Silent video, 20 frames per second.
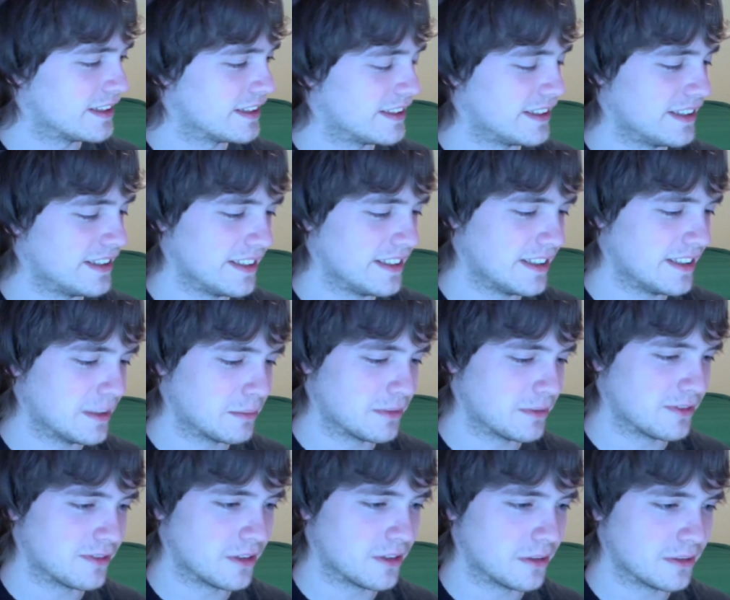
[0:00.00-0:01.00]
And number
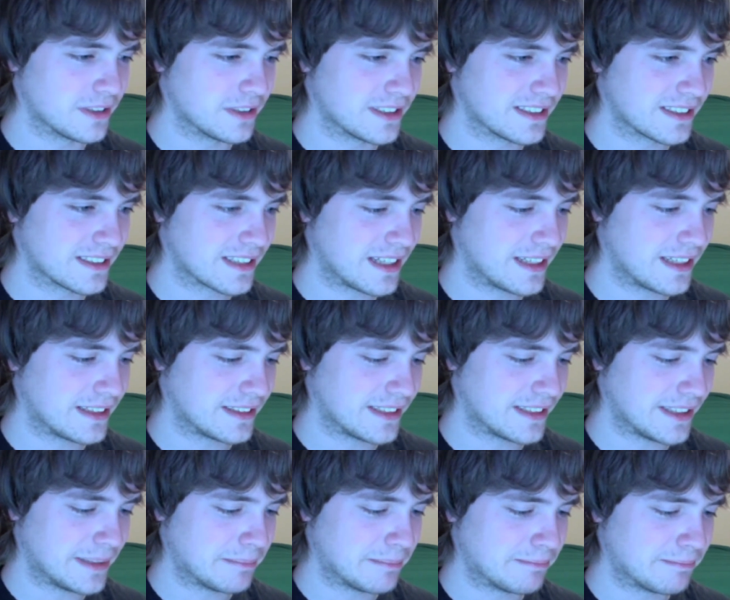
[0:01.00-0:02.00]
4 was just kind of
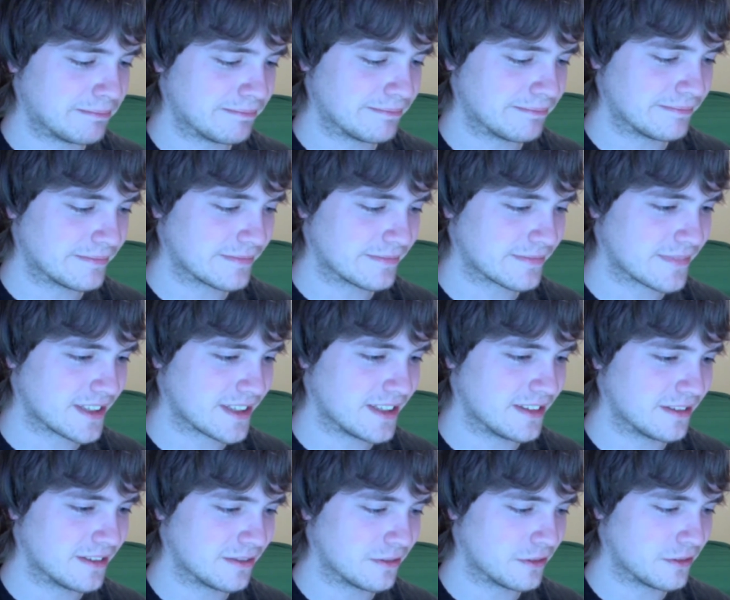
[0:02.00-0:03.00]
lame,
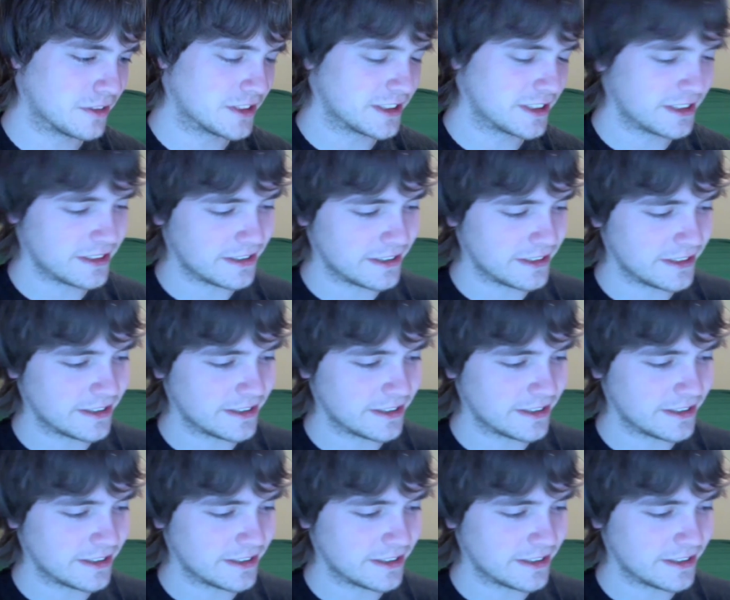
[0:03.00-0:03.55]
unfortunately.